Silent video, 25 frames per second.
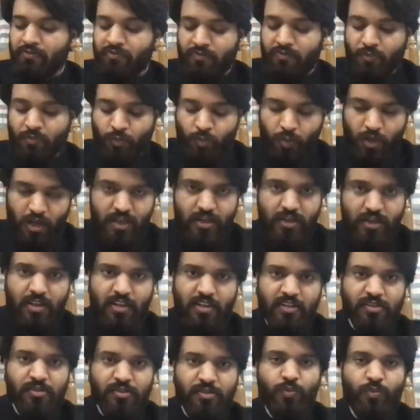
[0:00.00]
One
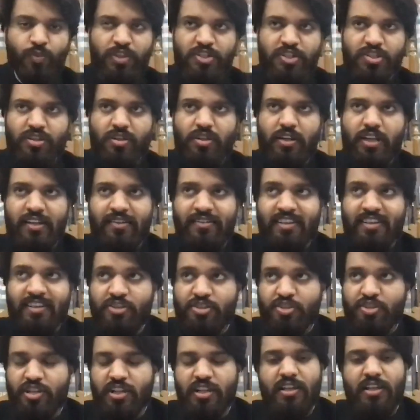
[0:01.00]
is which
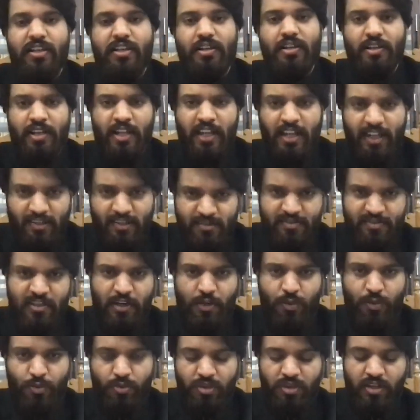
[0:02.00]
essentially lays
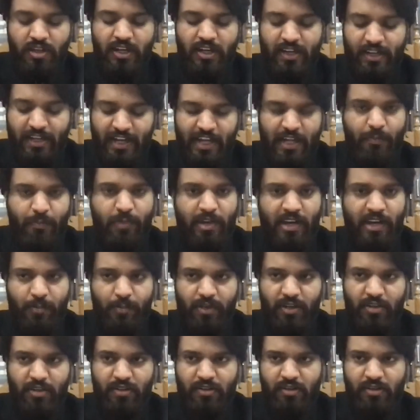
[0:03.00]
down the entire
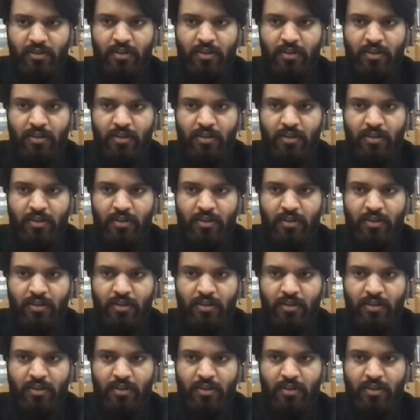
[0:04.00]
parameter,